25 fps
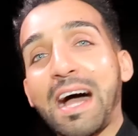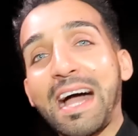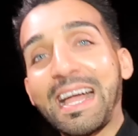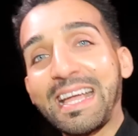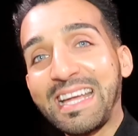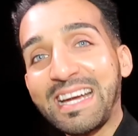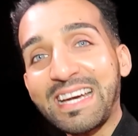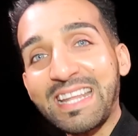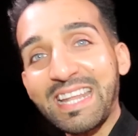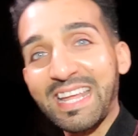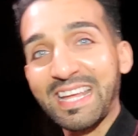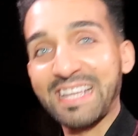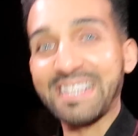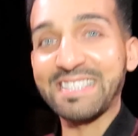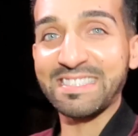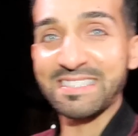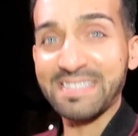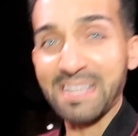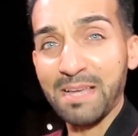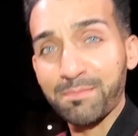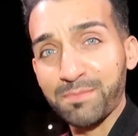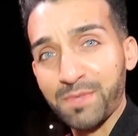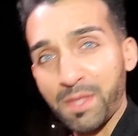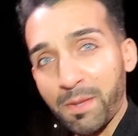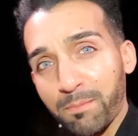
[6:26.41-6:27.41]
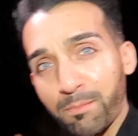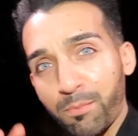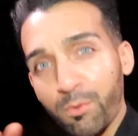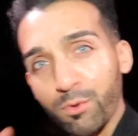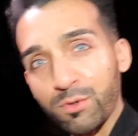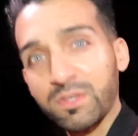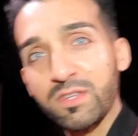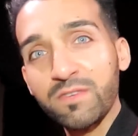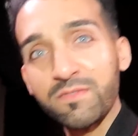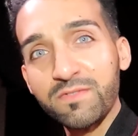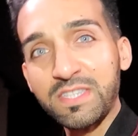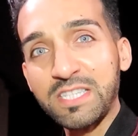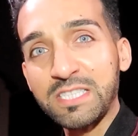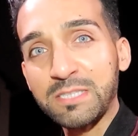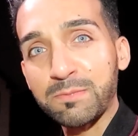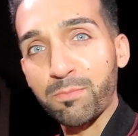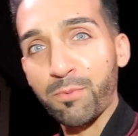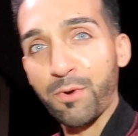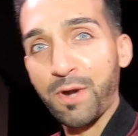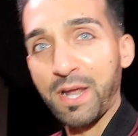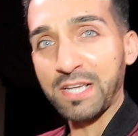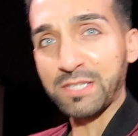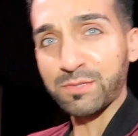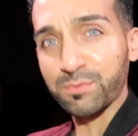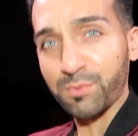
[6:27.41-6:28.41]
I gotta accept that both of these
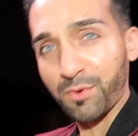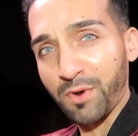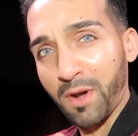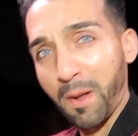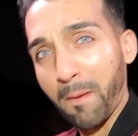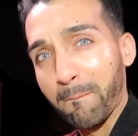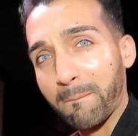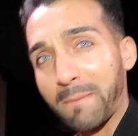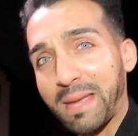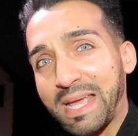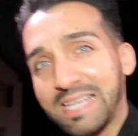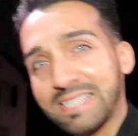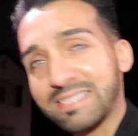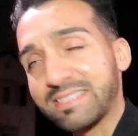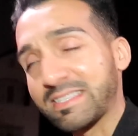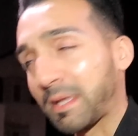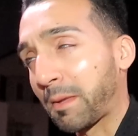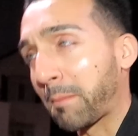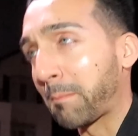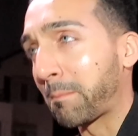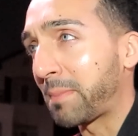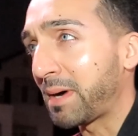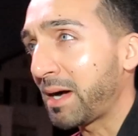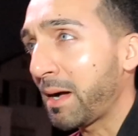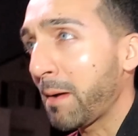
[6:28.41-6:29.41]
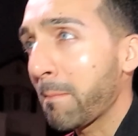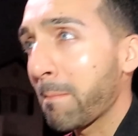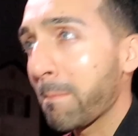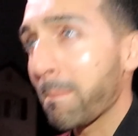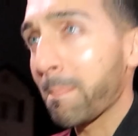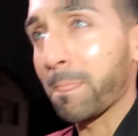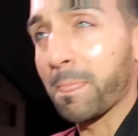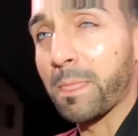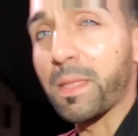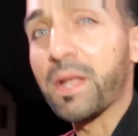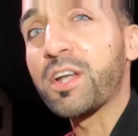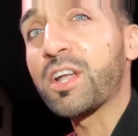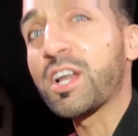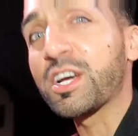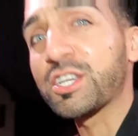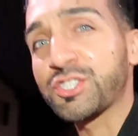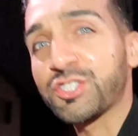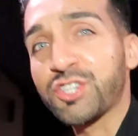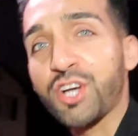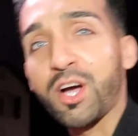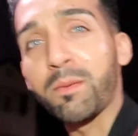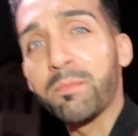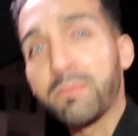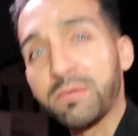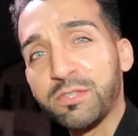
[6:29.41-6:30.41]
pranks were amazing, but they're not
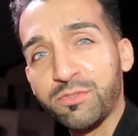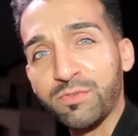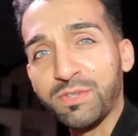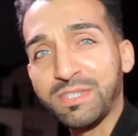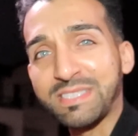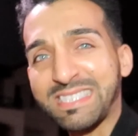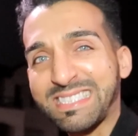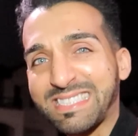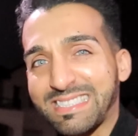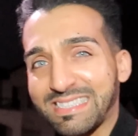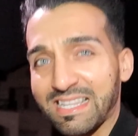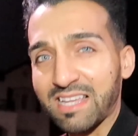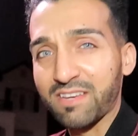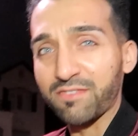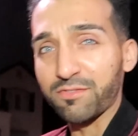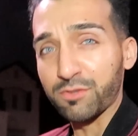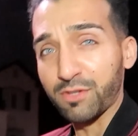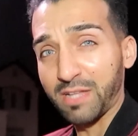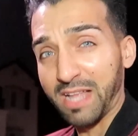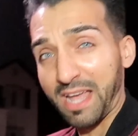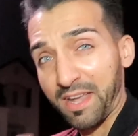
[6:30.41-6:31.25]
Sham Idrees's level.